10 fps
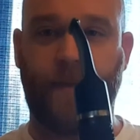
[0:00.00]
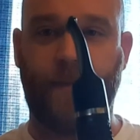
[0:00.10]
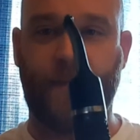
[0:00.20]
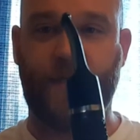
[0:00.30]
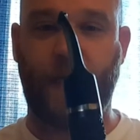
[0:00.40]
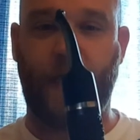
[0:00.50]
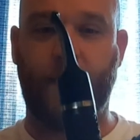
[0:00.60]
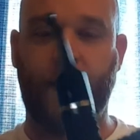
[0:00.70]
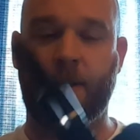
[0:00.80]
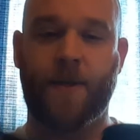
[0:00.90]
Salam.
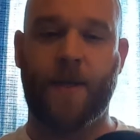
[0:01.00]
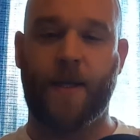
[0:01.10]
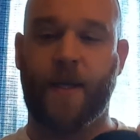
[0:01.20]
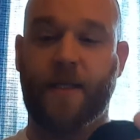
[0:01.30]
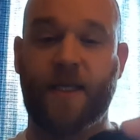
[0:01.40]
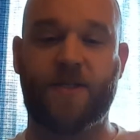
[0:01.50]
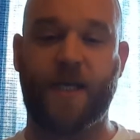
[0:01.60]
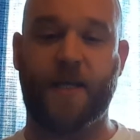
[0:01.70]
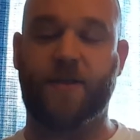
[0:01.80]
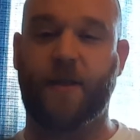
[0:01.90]
These
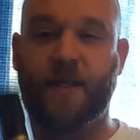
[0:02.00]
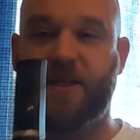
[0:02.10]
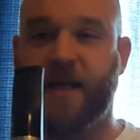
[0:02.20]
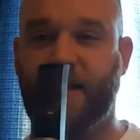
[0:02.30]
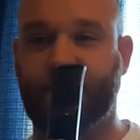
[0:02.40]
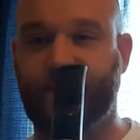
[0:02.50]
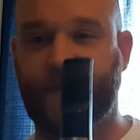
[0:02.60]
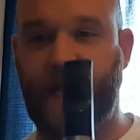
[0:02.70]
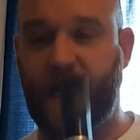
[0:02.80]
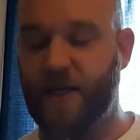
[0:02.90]
things, this got
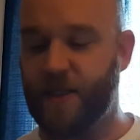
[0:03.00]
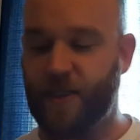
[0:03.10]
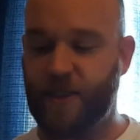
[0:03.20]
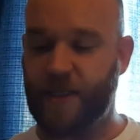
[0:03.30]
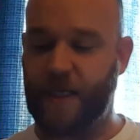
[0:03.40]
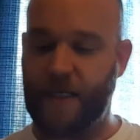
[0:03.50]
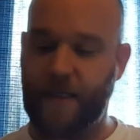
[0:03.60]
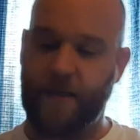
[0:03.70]
ash and shit in it.